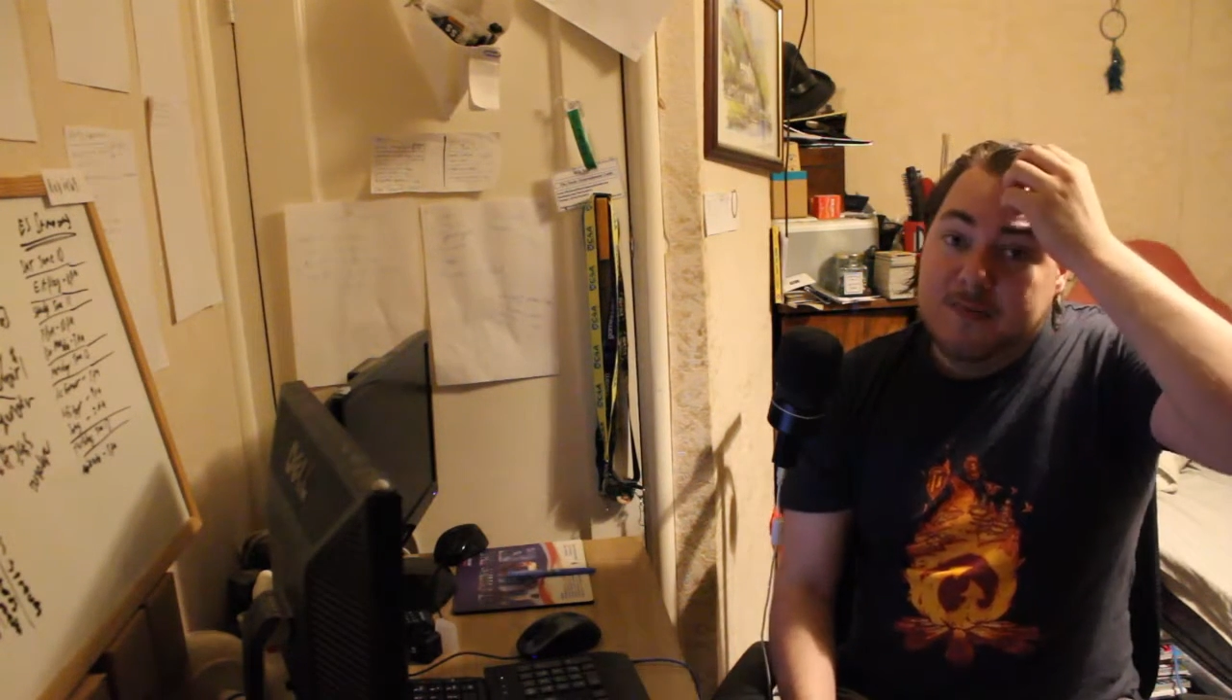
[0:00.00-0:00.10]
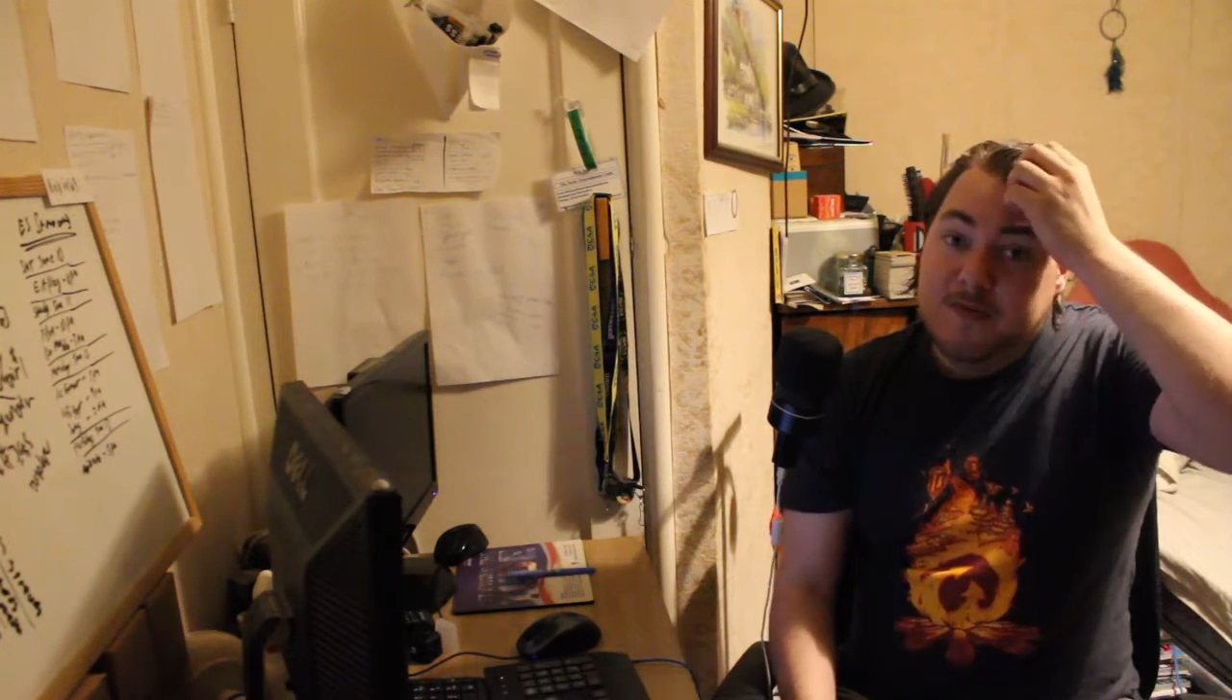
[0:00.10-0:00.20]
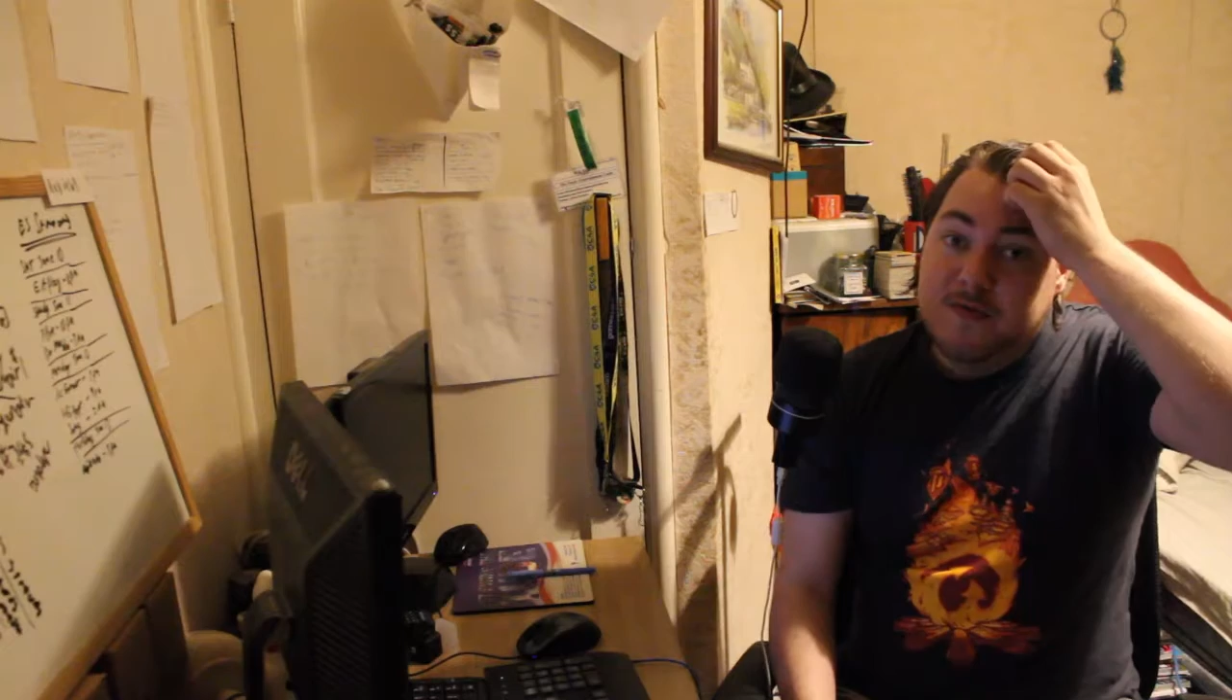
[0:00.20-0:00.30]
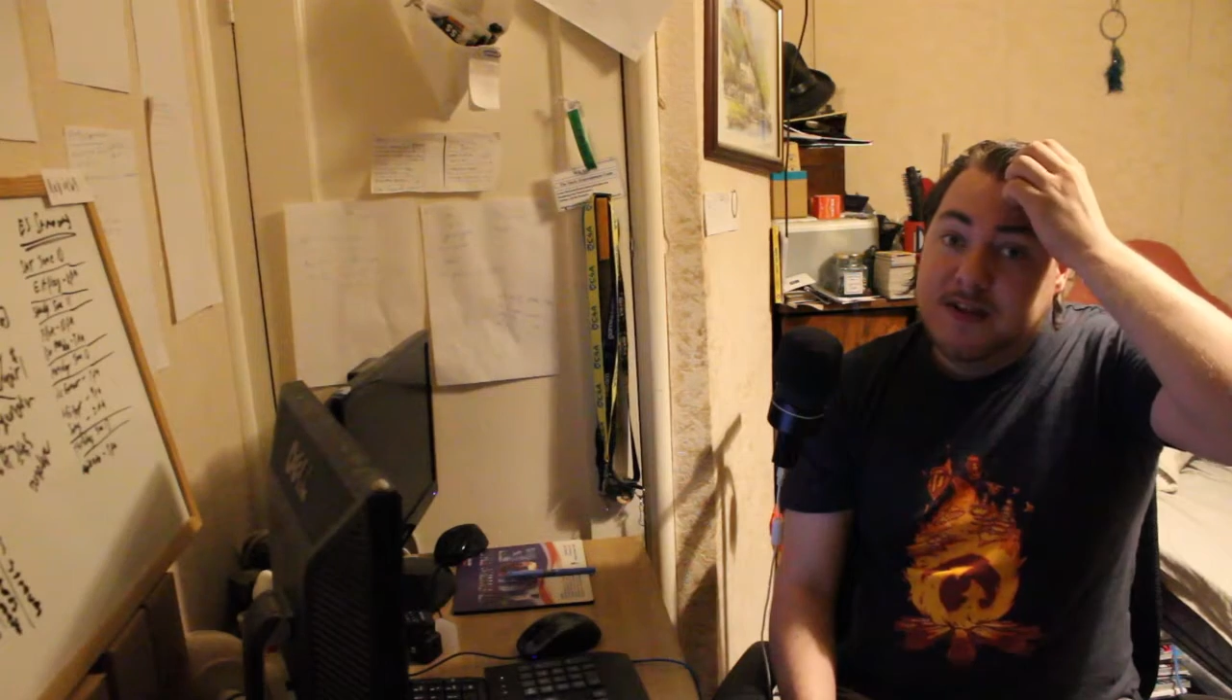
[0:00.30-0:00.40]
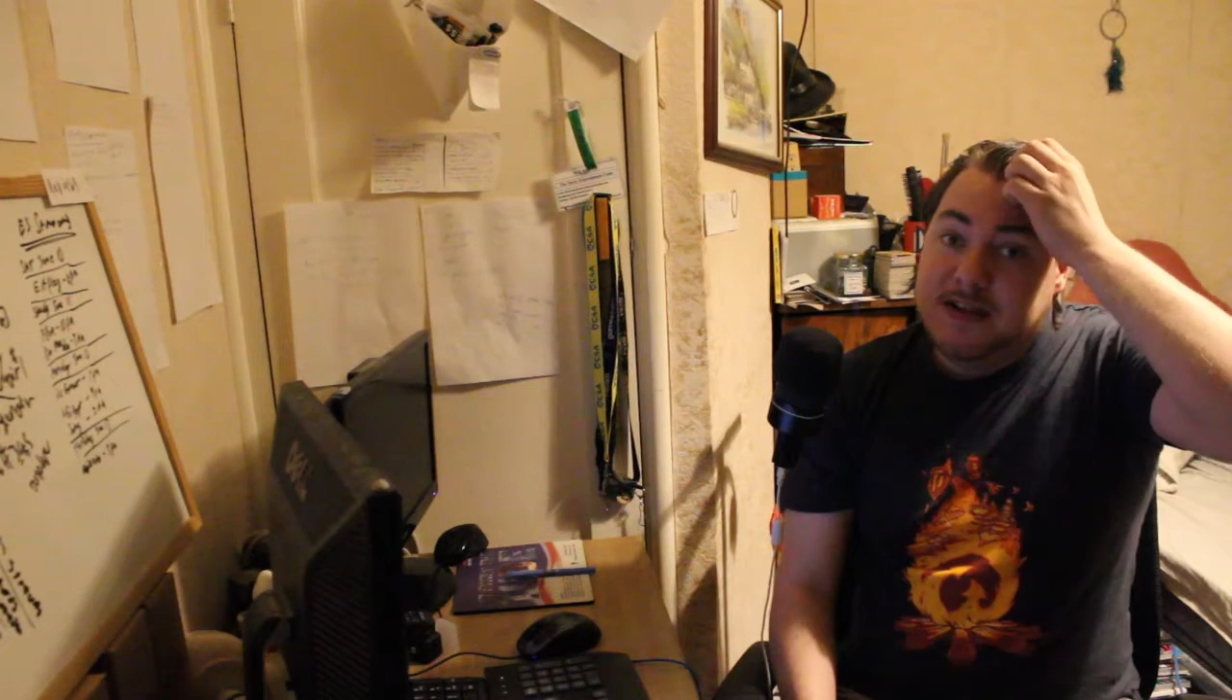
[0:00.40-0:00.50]

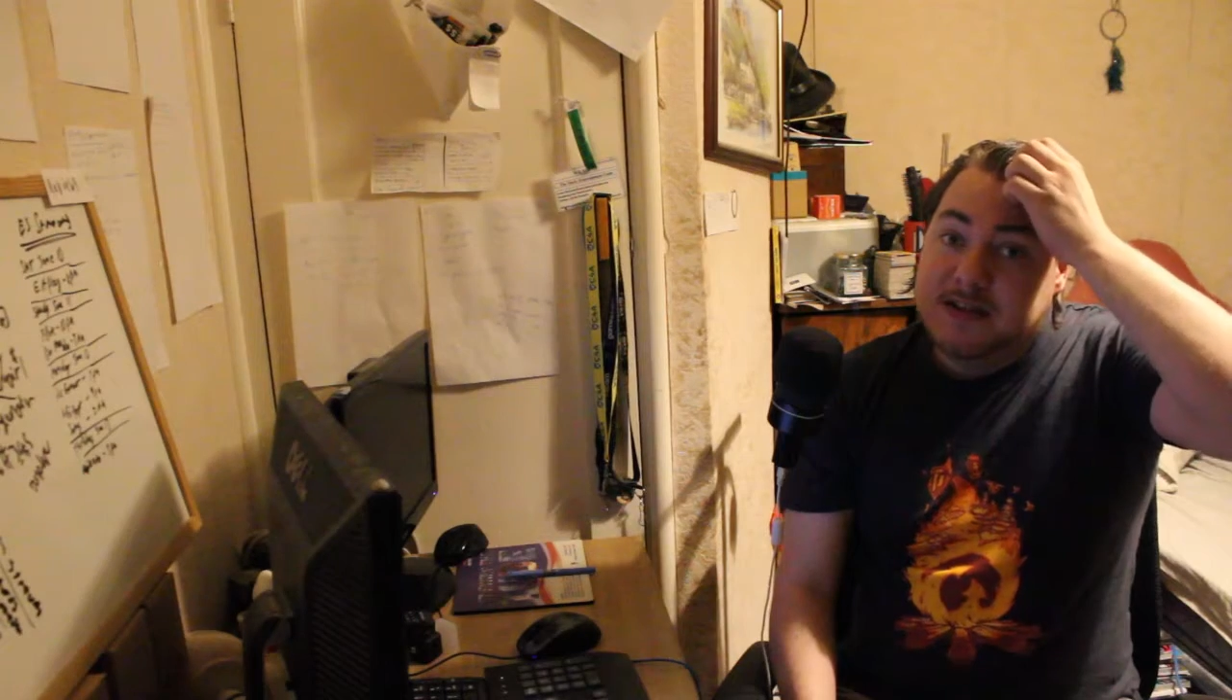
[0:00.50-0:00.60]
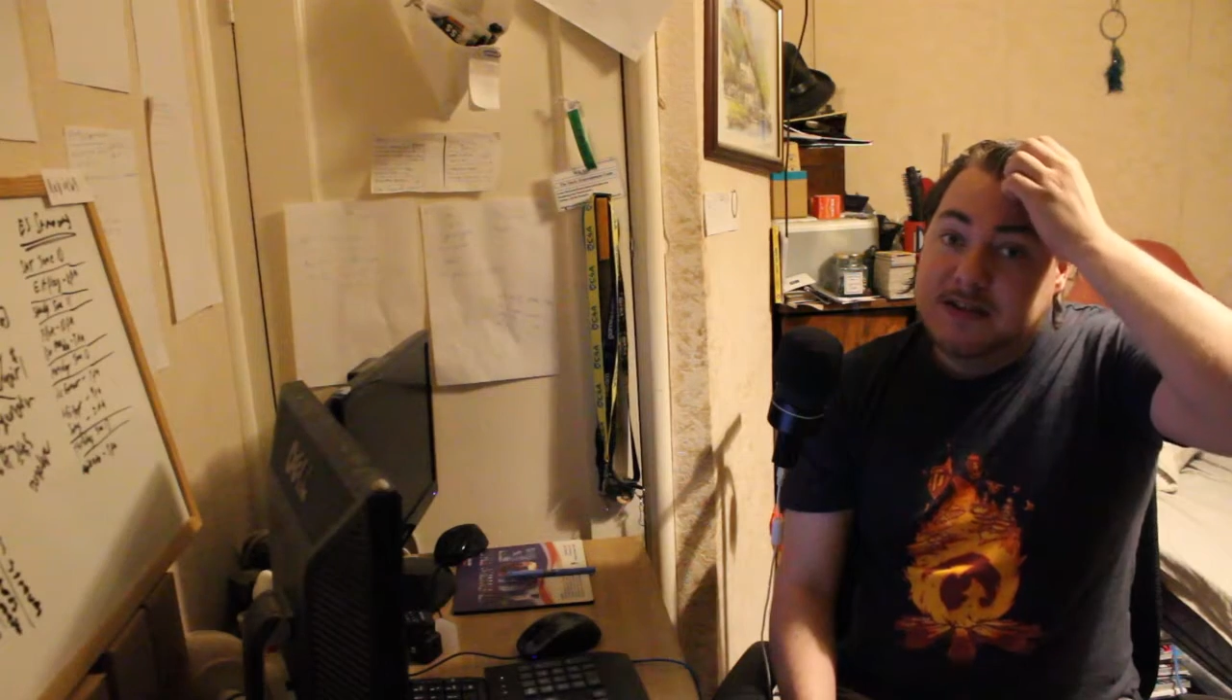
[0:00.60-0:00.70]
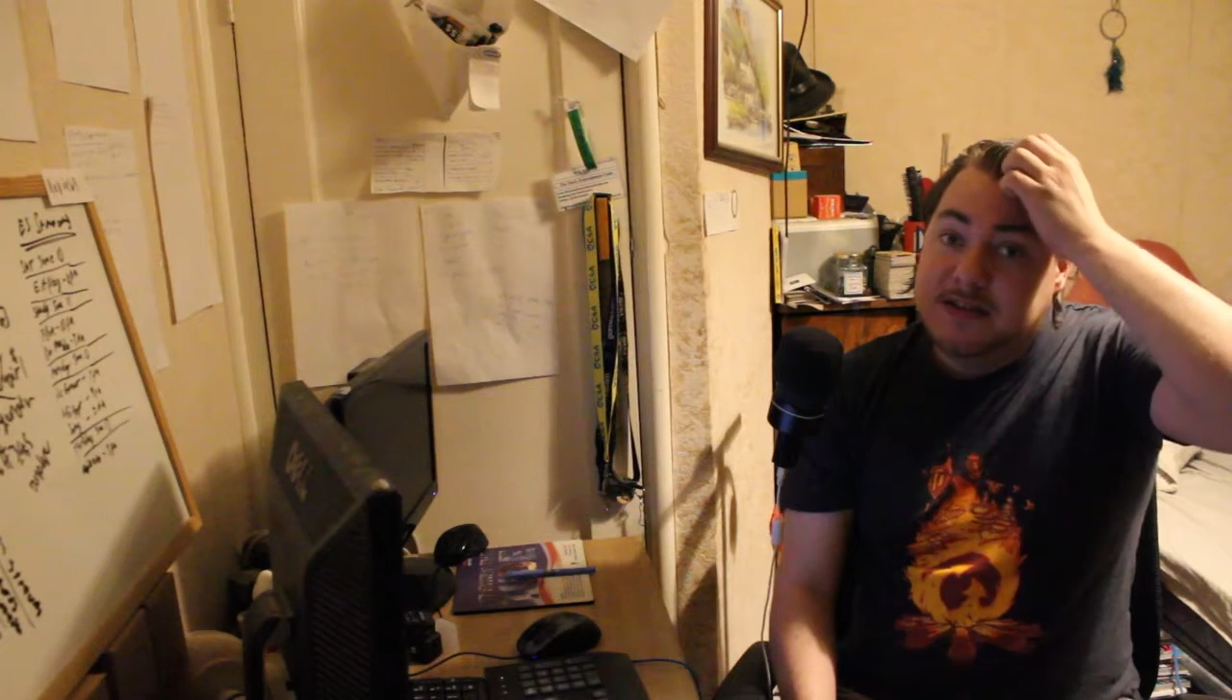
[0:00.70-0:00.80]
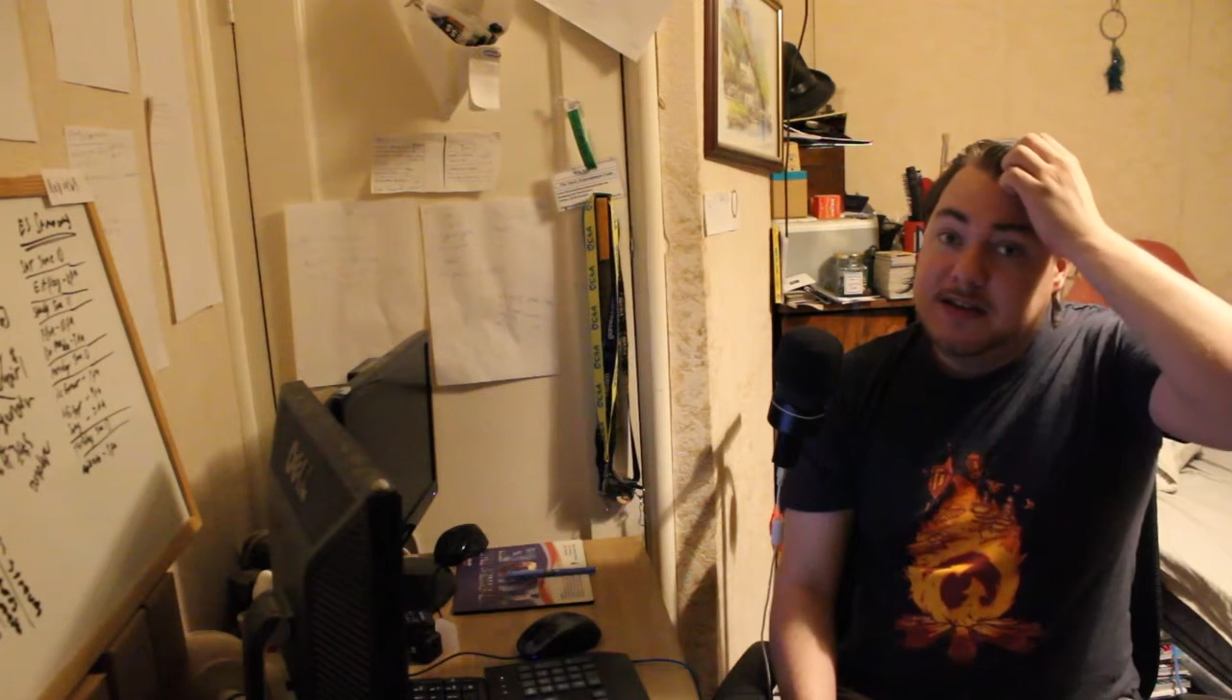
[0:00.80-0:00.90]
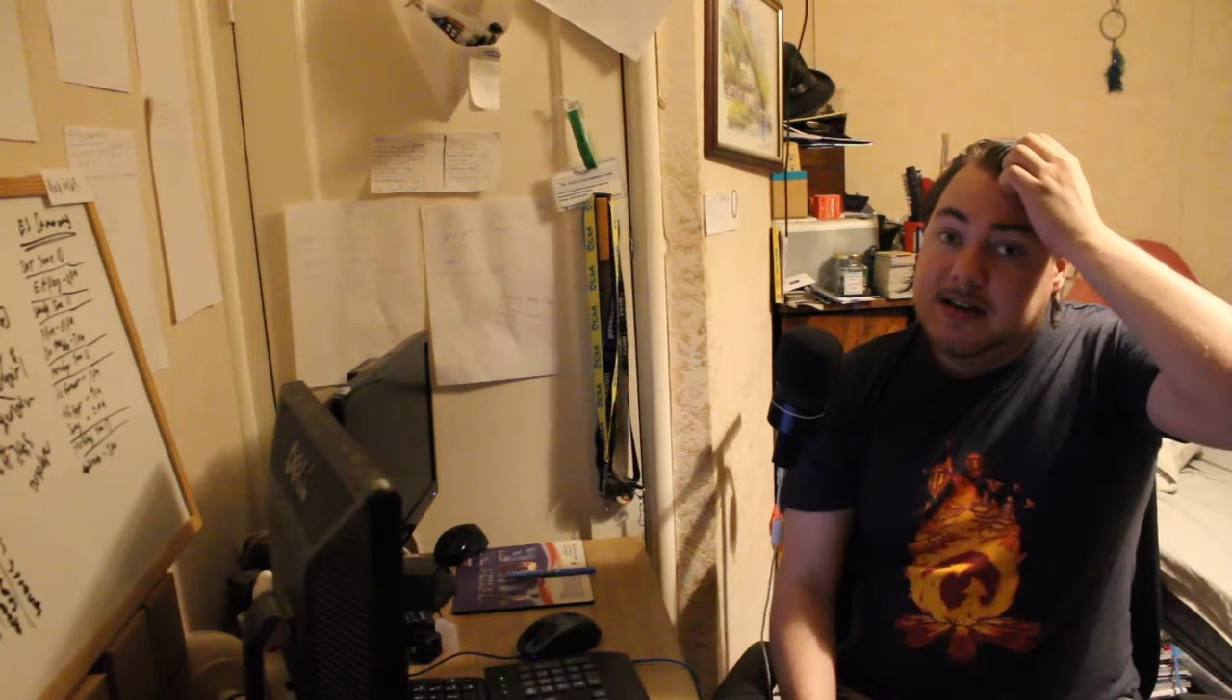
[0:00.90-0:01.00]

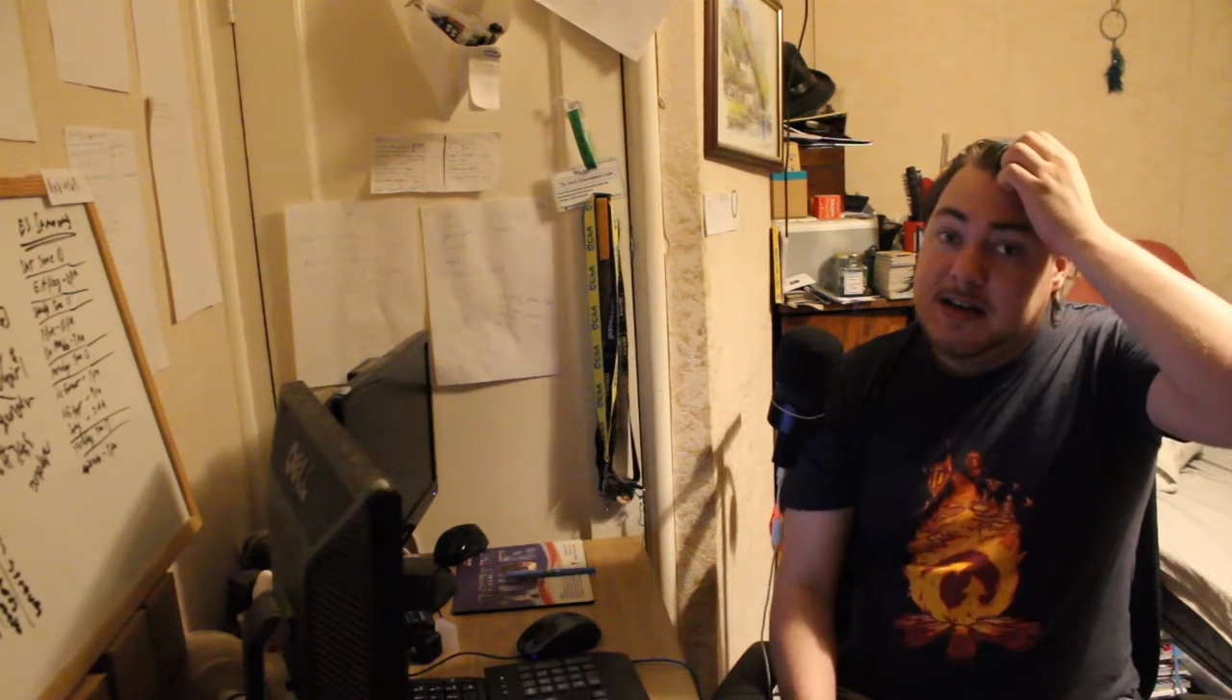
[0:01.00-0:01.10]
movies,